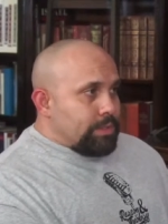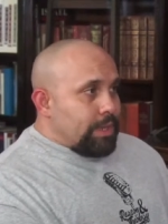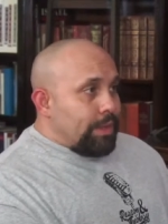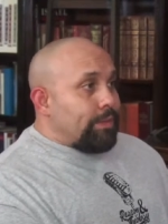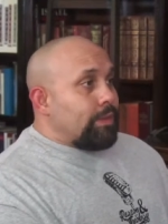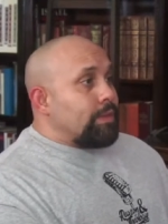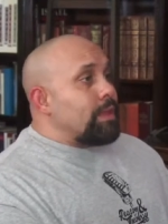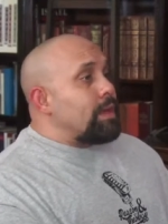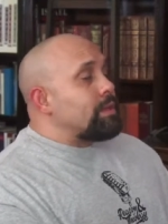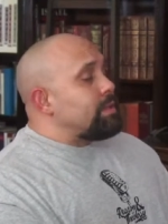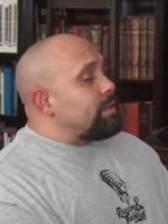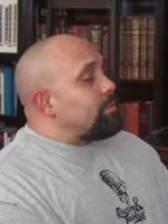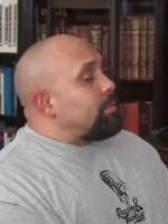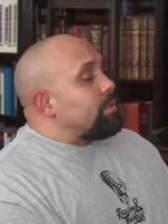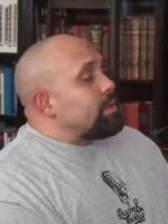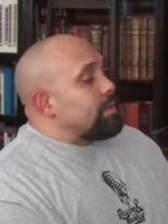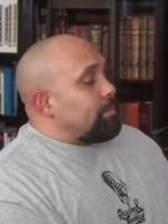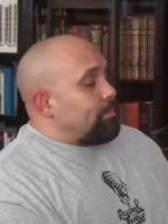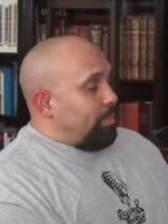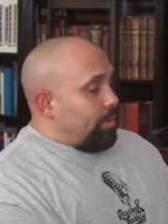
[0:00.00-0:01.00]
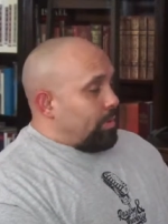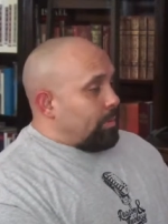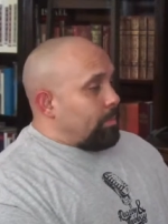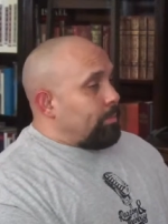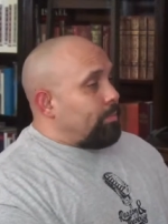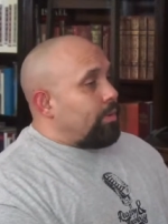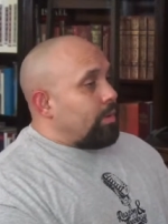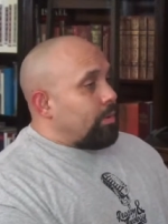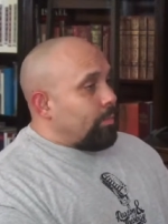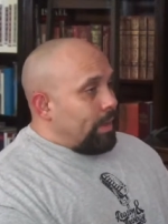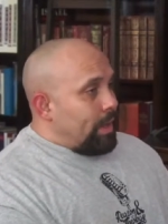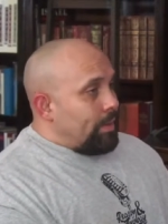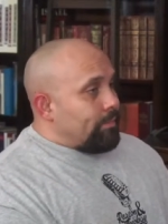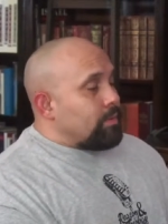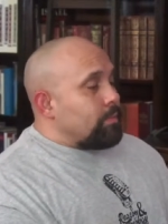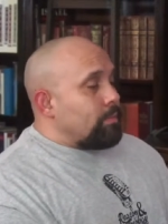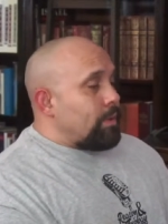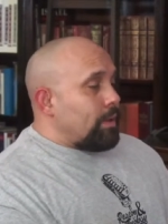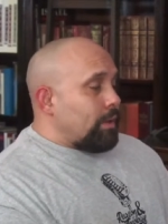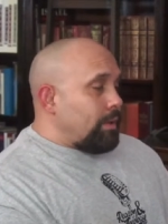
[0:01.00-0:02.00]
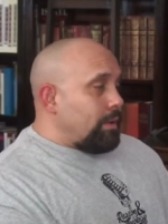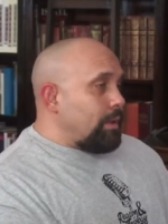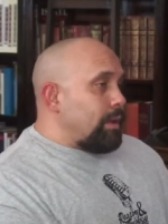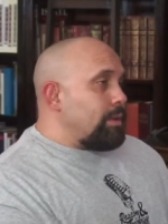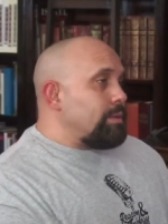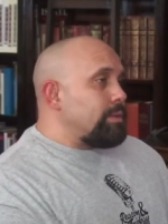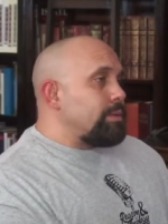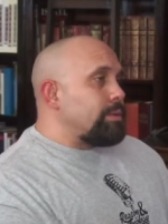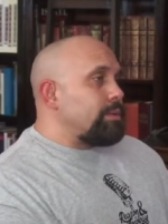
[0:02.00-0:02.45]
I think that's the most important part we have to recognize.